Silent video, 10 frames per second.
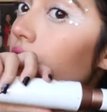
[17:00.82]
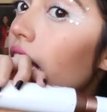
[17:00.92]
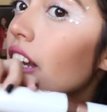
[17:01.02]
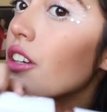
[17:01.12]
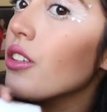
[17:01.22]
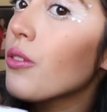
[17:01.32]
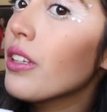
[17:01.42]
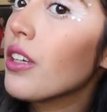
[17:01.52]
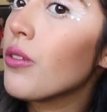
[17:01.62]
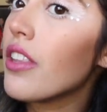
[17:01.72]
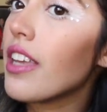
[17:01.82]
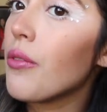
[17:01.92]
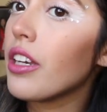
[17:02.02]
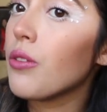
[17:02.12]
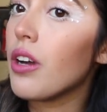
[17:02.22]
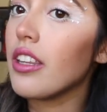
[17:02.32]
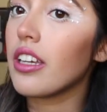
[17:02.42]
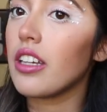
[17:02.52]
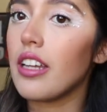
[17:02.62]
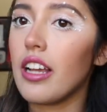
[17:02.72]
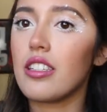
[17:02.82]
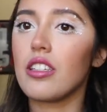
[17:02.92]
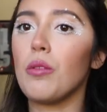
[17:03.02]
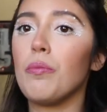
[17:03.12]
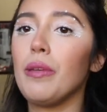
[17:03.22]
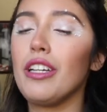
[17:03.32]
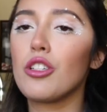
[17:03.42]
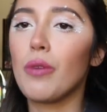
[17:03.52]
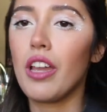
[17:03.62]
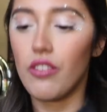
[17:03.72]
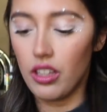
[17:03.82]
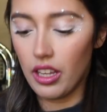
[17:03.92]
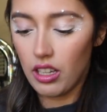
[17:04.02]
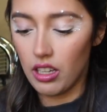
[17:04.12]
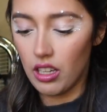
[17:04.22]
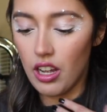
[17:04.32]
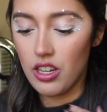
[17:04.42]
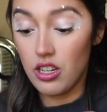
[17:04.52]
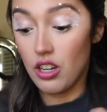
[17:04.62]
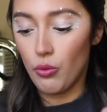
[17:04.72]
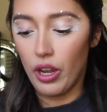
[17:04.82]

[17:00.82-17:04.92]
and you don't really want that when you want like a nice little beach wave or like a undone